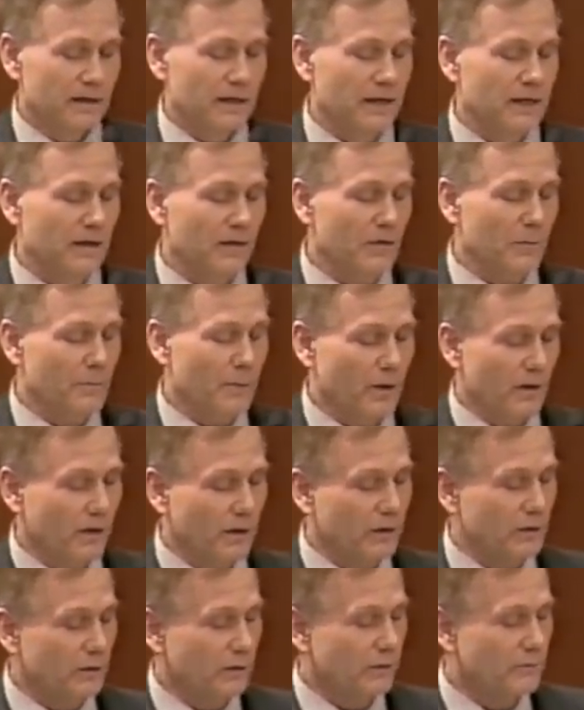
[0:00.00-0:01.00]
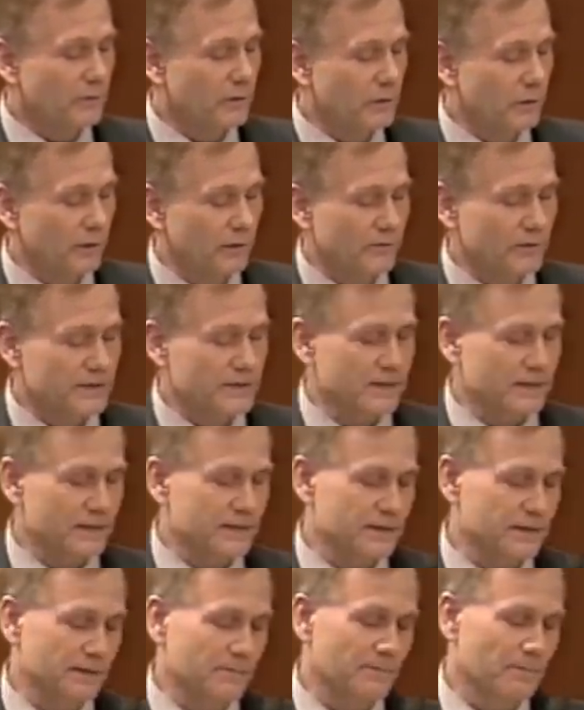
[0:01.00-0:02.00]
Another part of the nervous
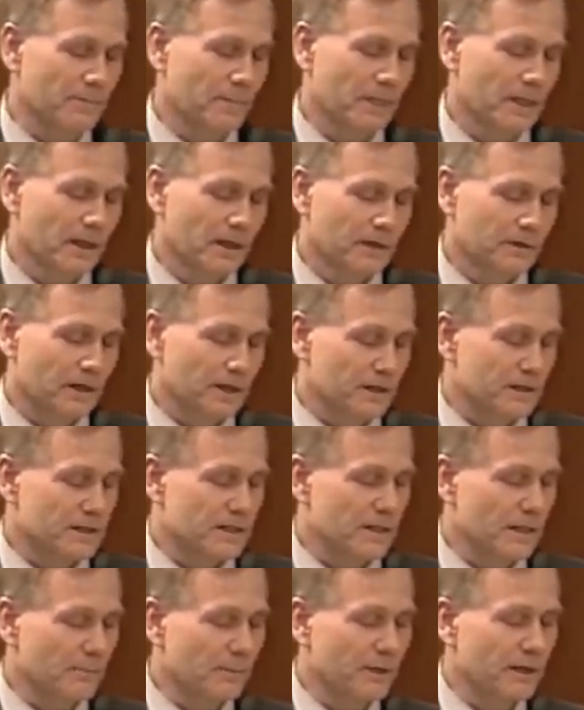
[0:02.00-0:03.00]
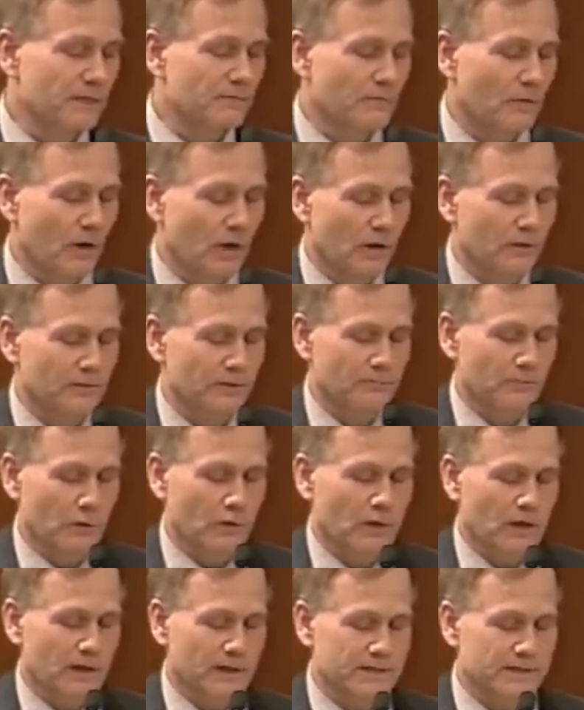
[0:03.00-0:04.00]
system that is deeply involved in
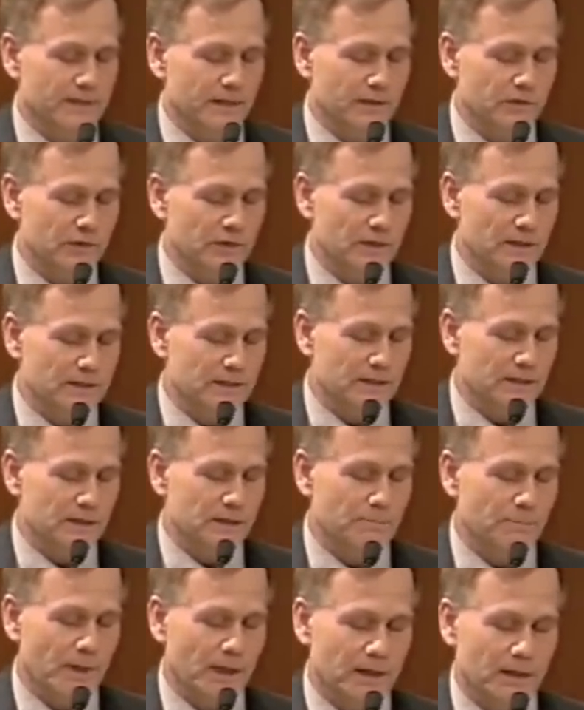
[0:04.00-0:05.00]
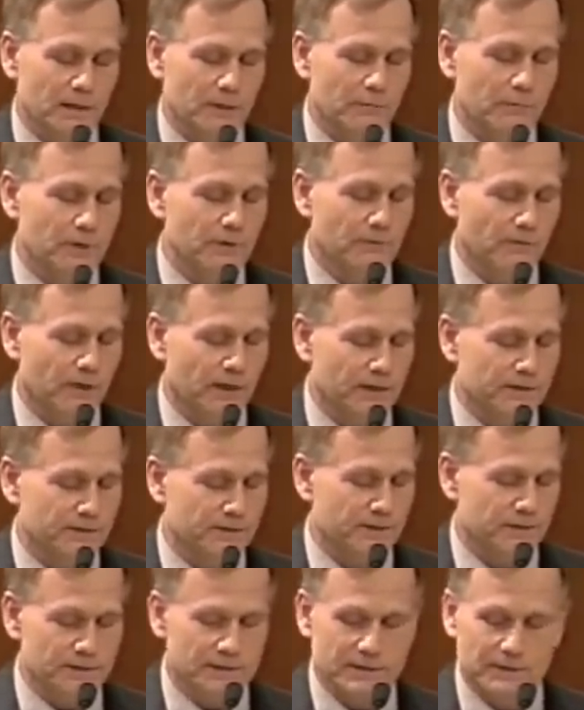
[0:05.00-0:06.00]
vocalization is the spinal reflex
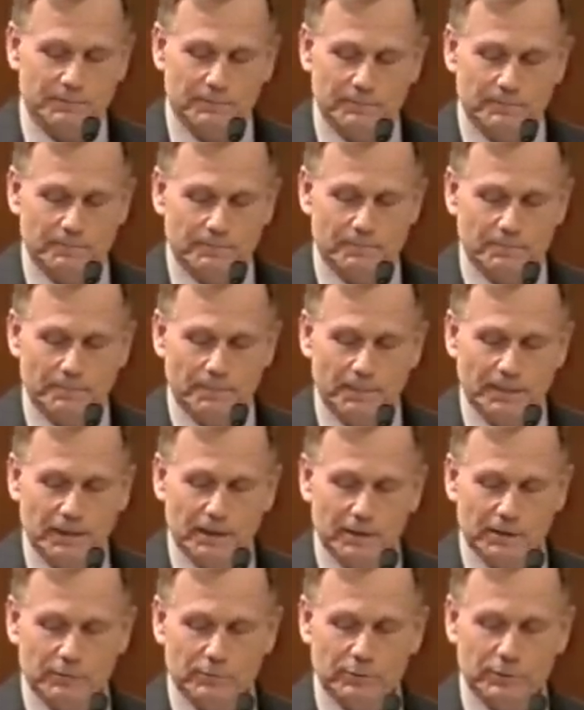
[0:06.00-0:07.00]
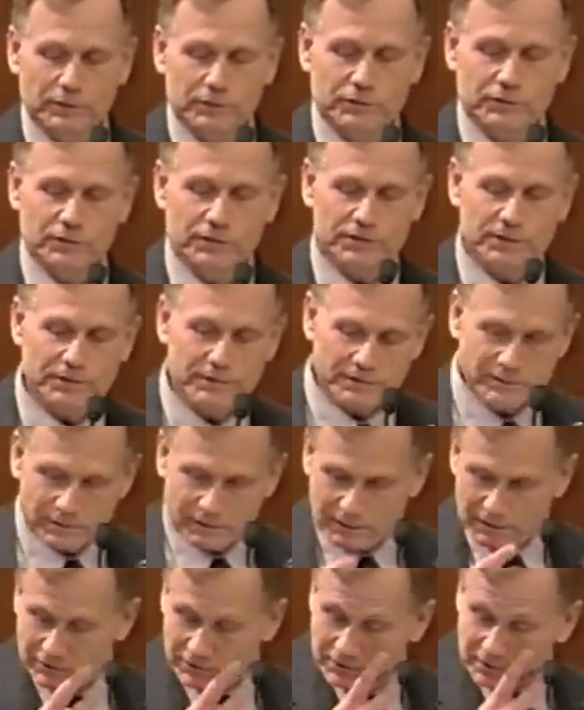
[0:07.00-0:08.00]
system. which is
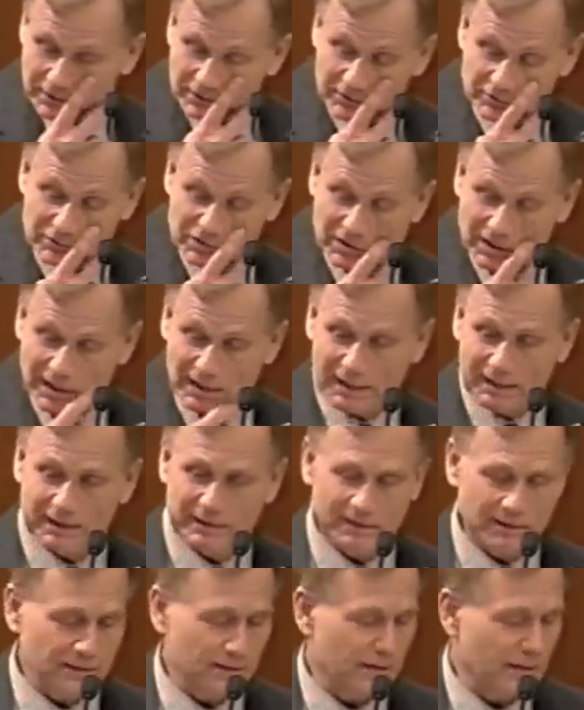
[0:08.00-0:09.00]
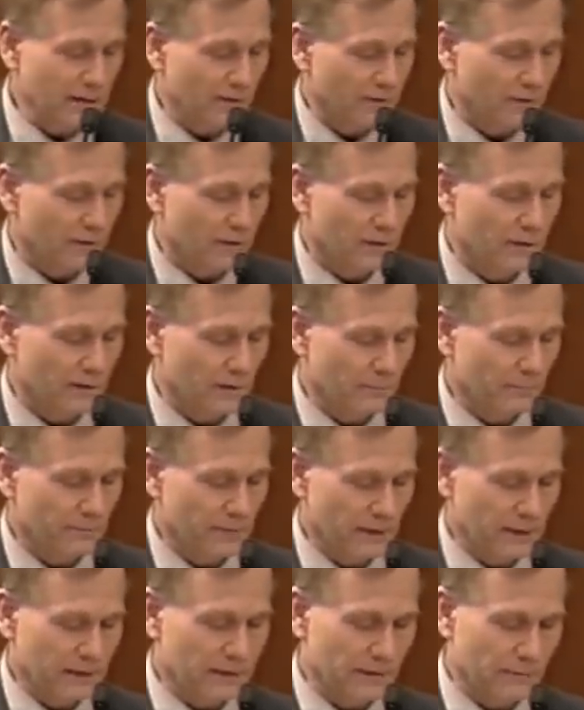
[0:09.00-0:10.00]
uh, in your slide down there
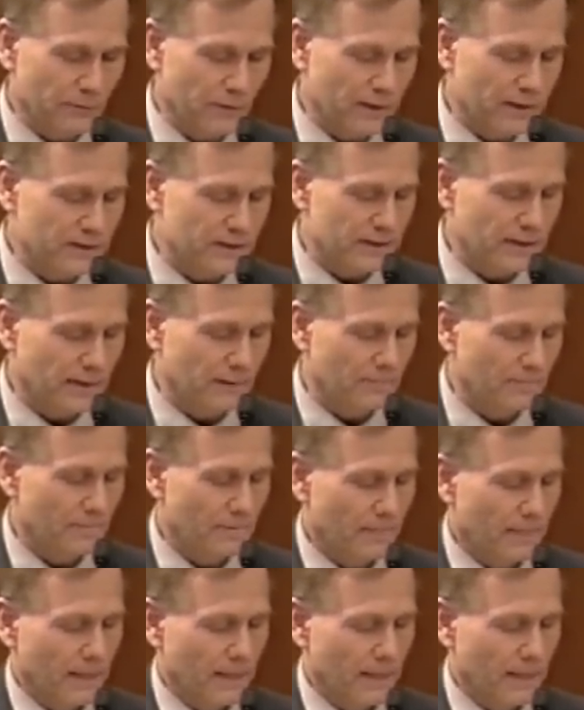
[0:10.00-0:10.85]
at the brainstem.